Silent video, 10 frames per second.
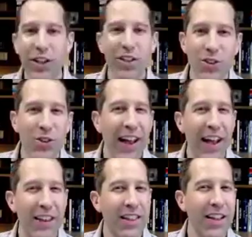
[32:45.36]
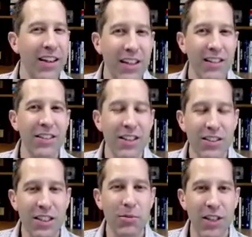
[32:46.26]
to do that, then it
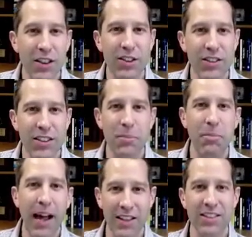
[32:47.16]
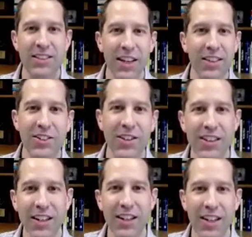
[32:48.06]
seems like there's an imbalance there. So
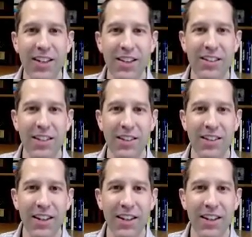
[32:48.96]
I think it's a